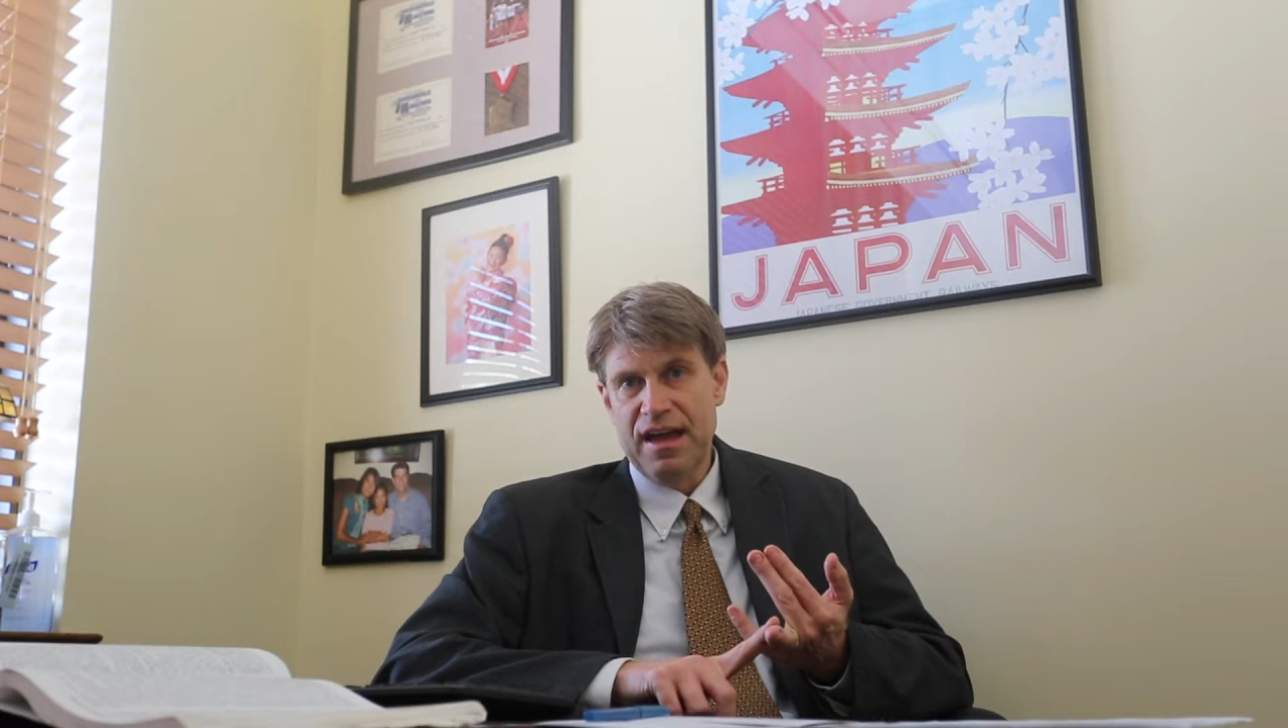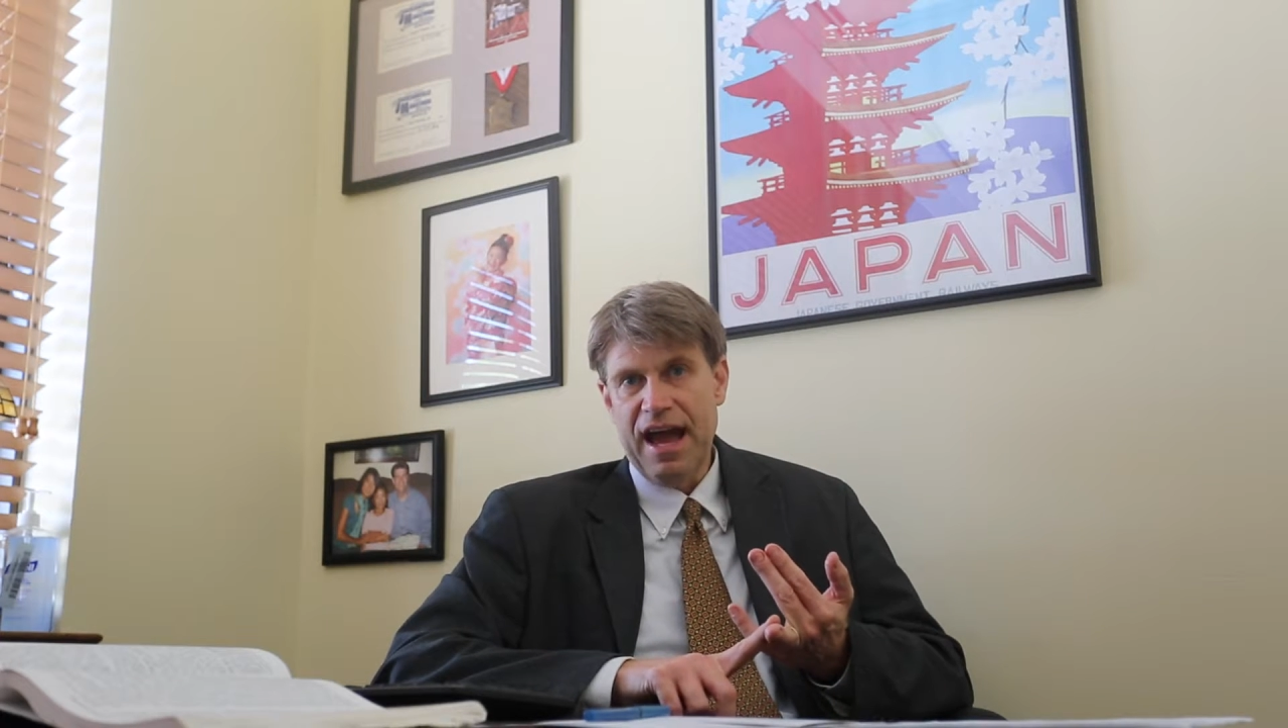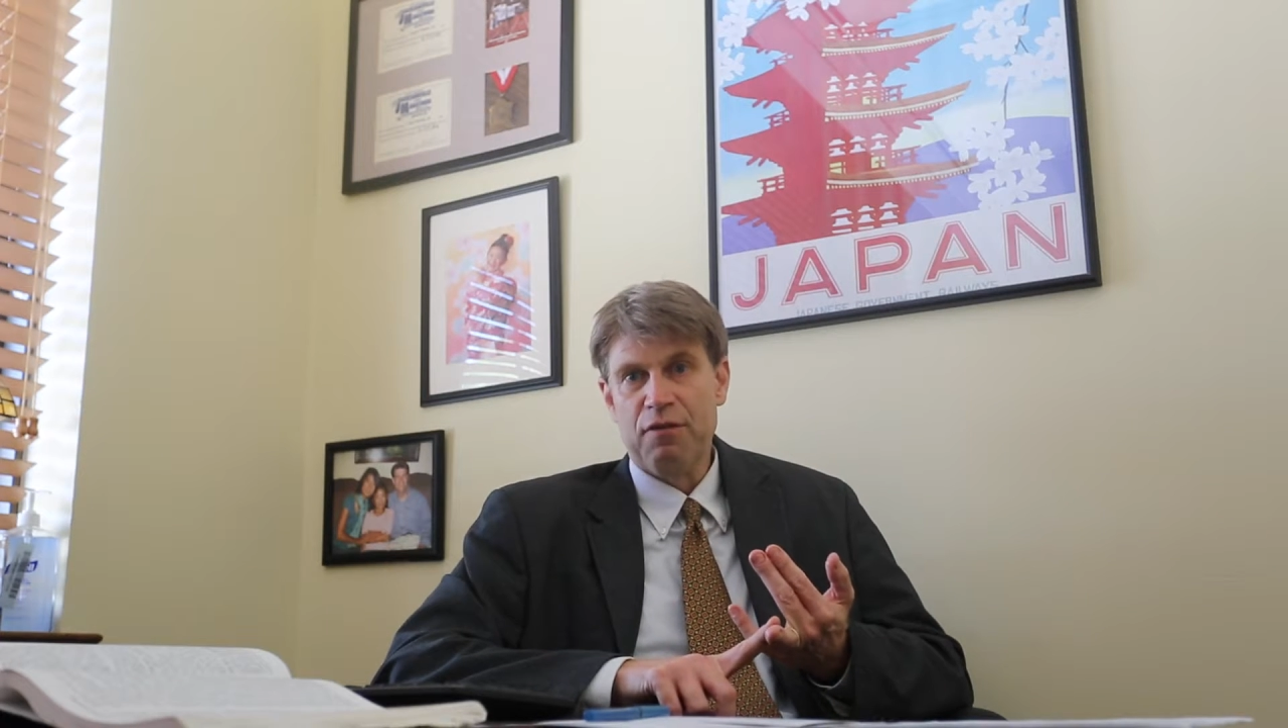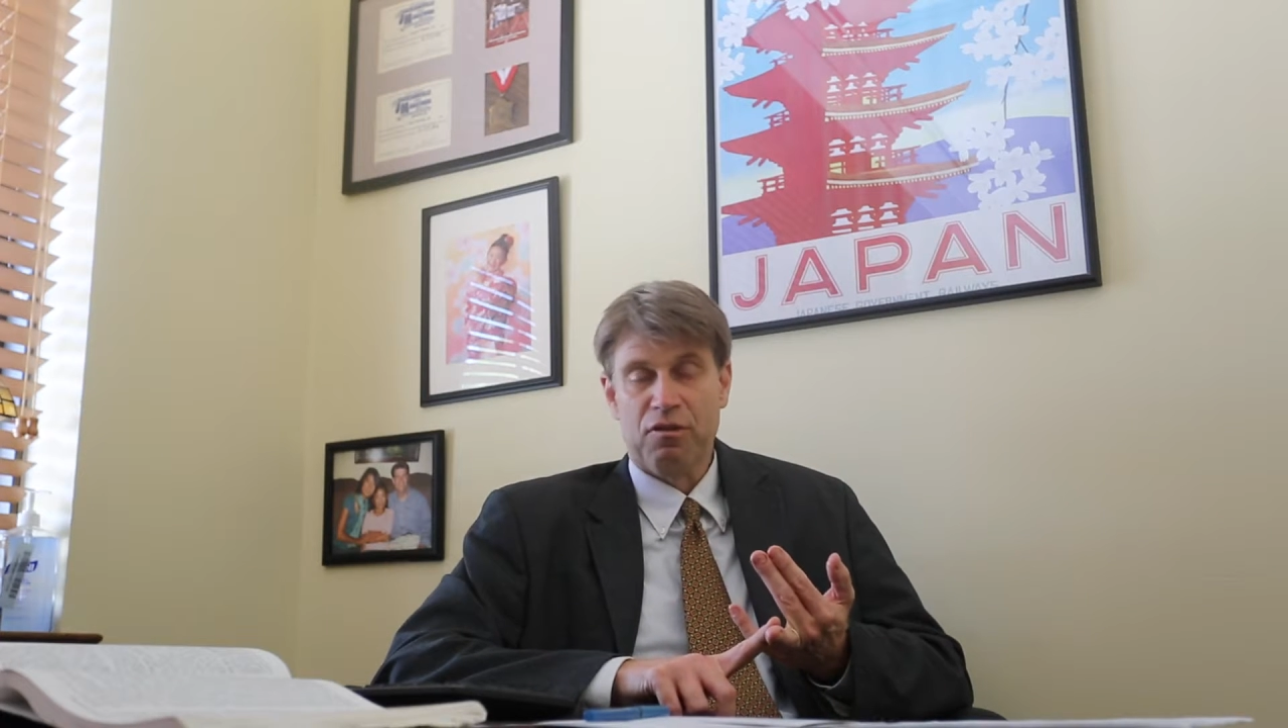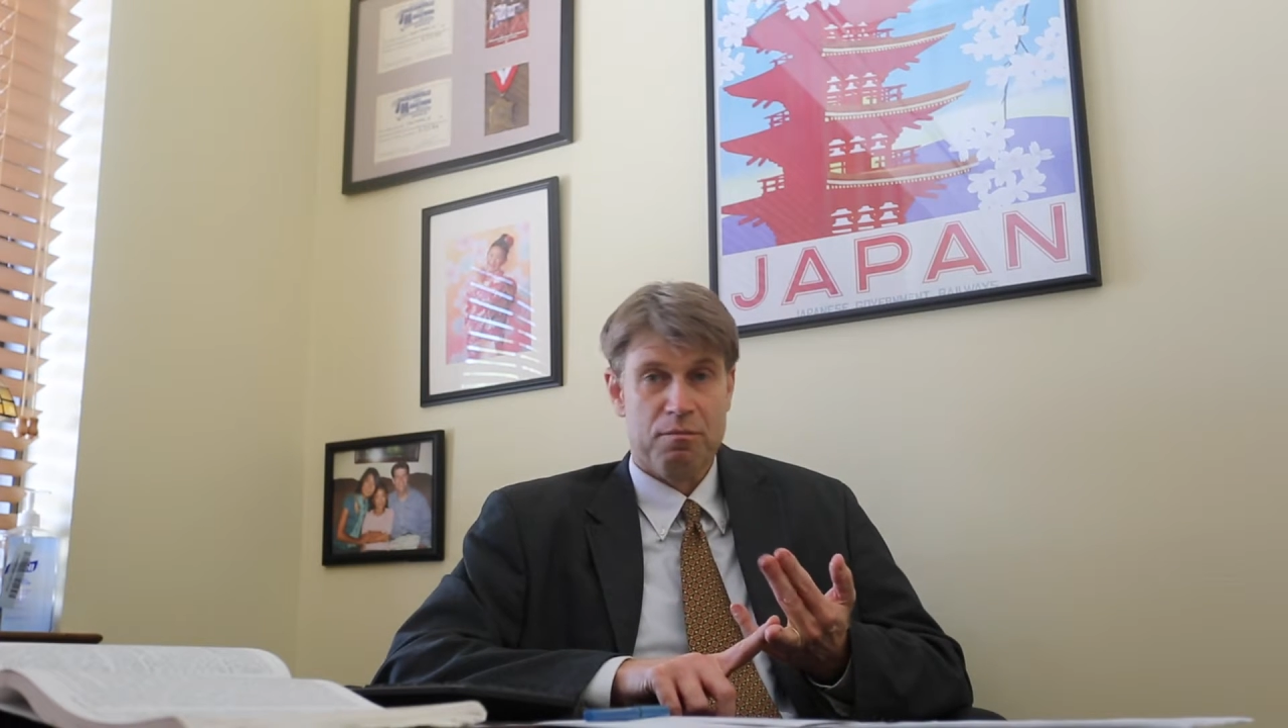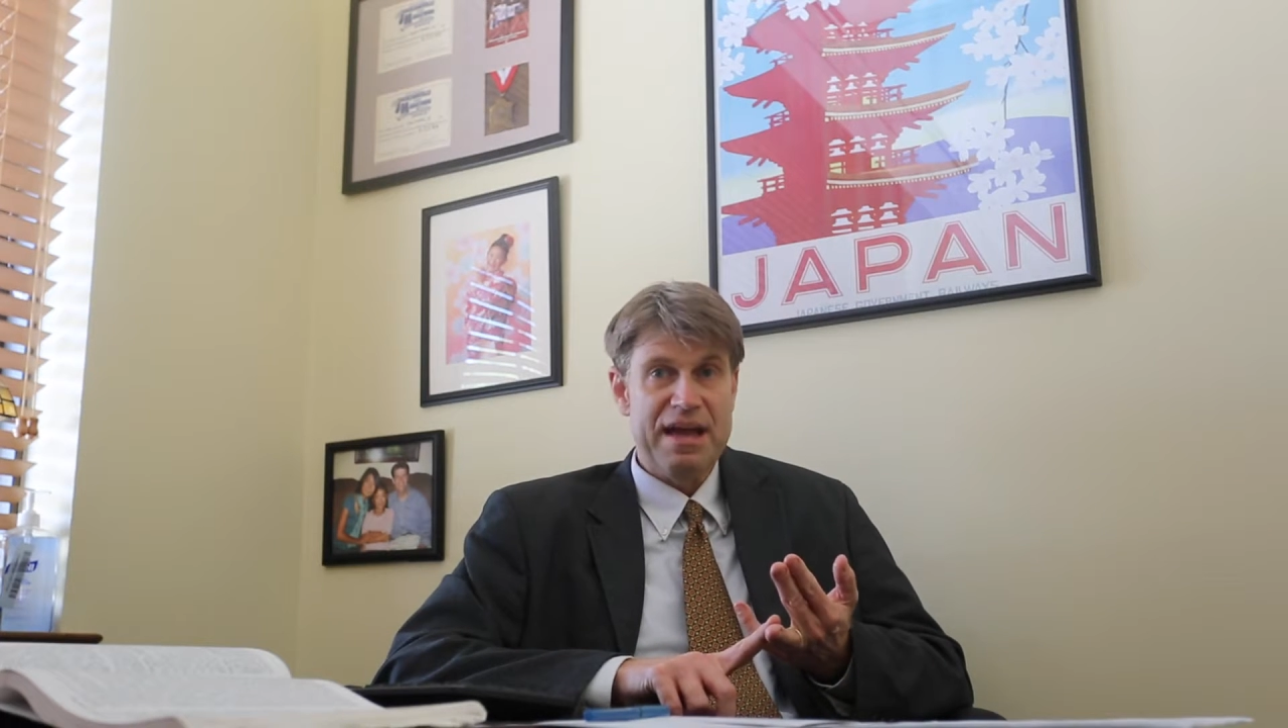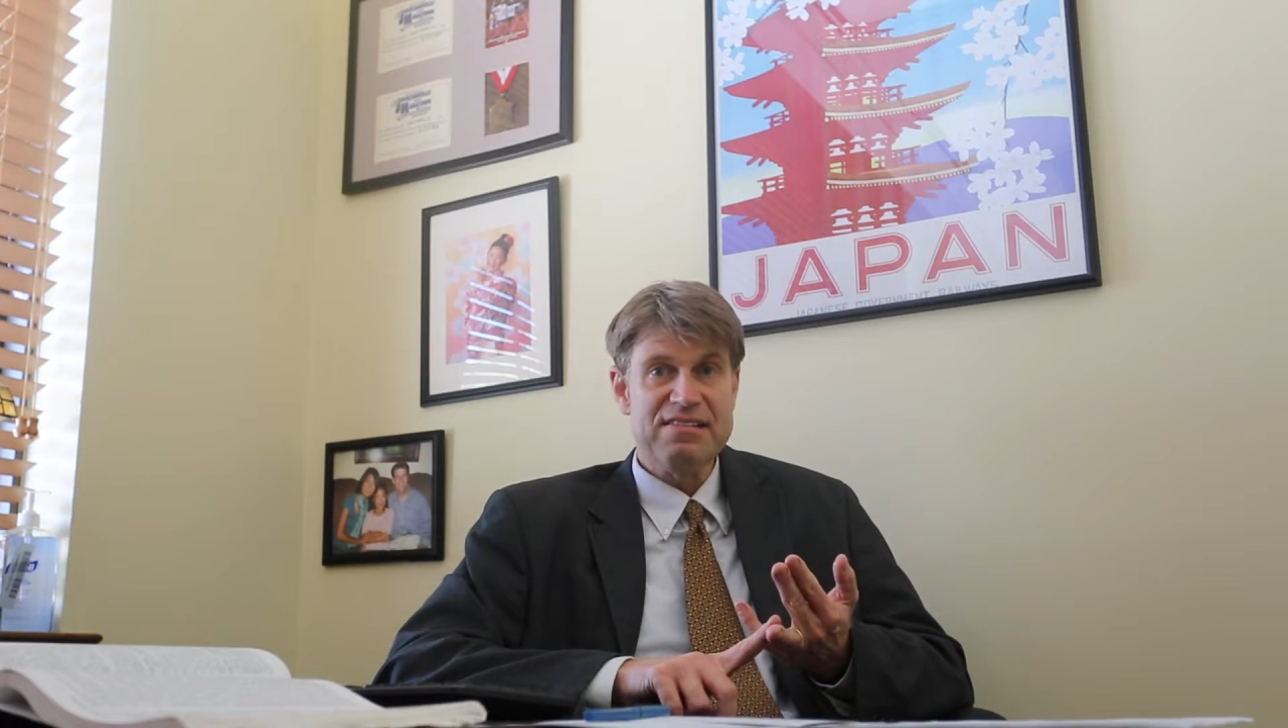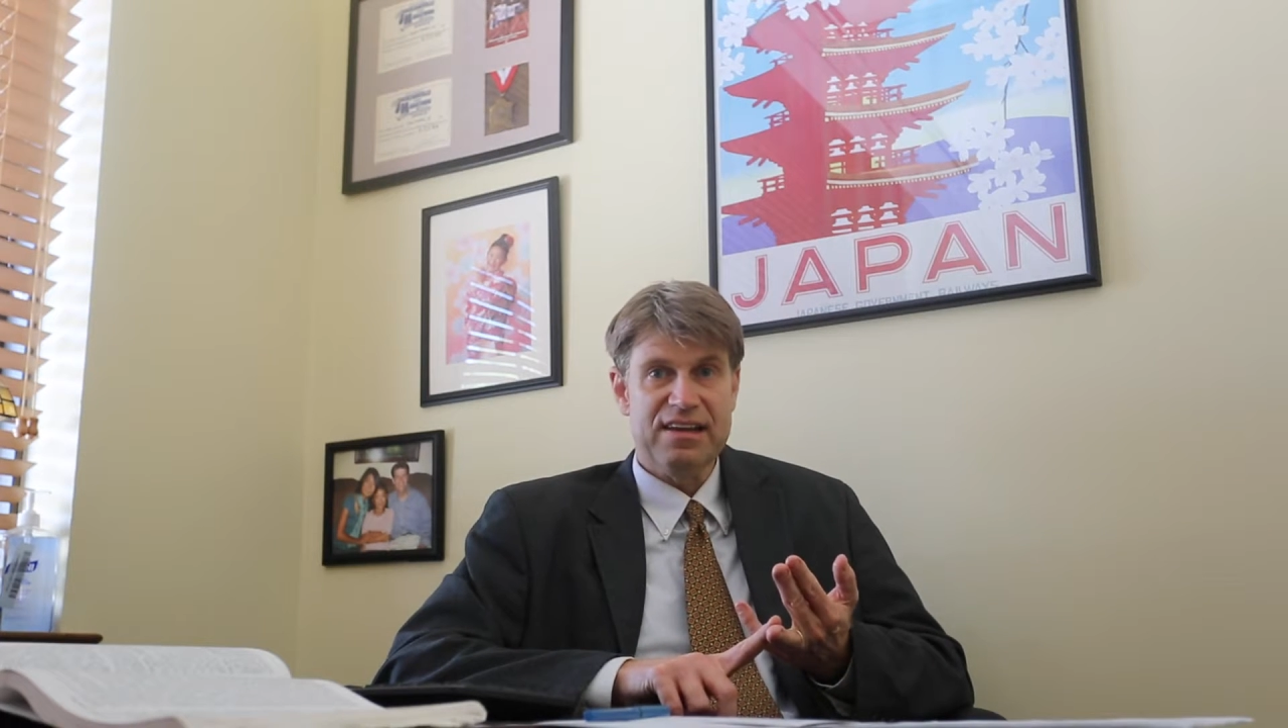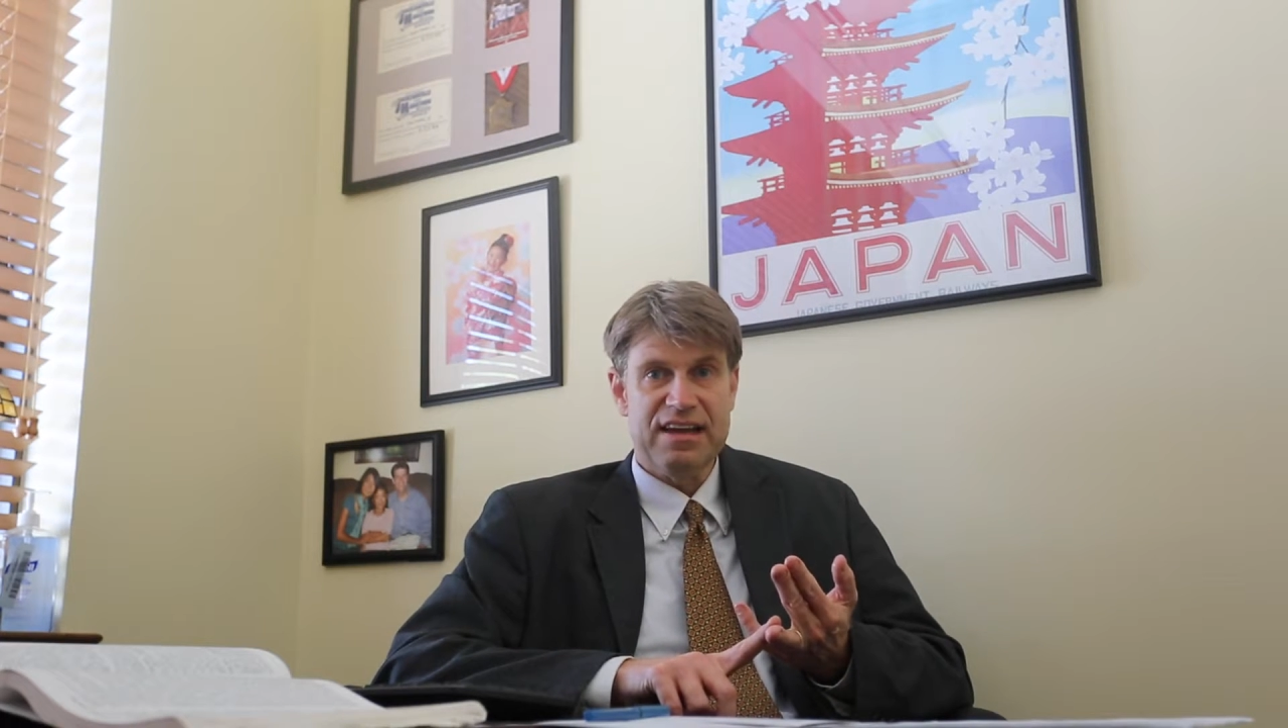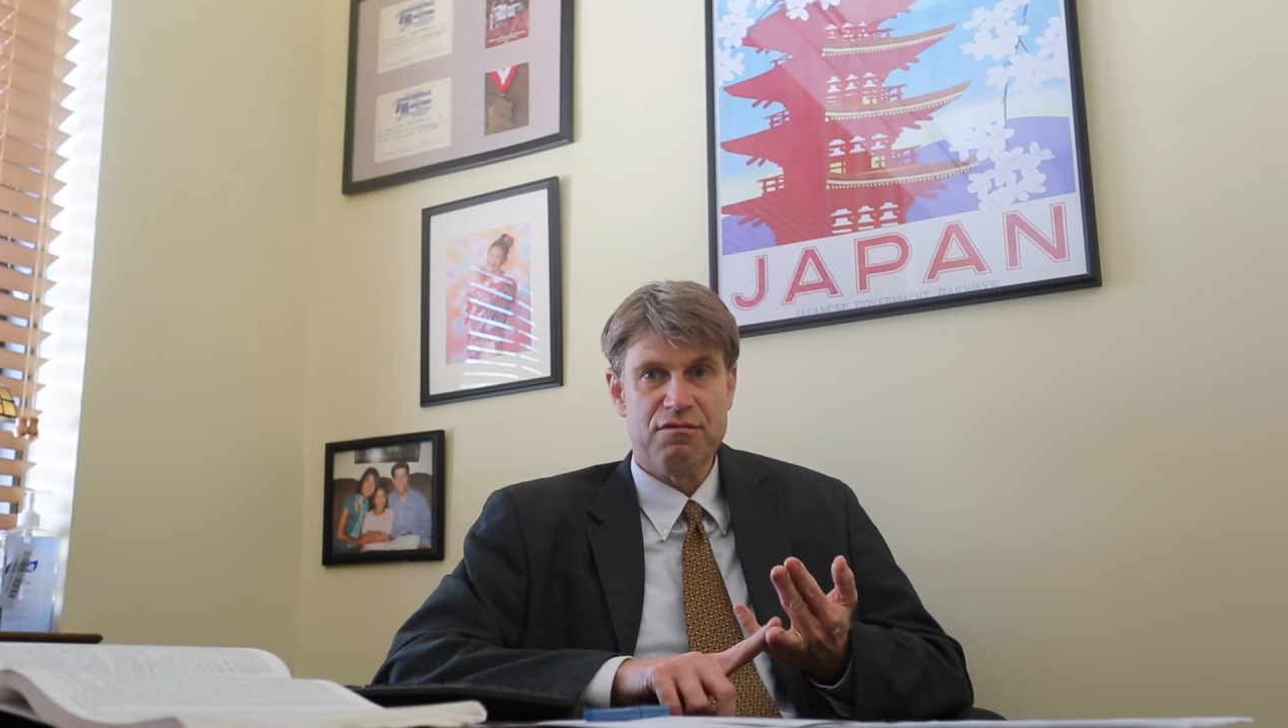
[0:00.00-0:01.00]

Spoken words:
However, basic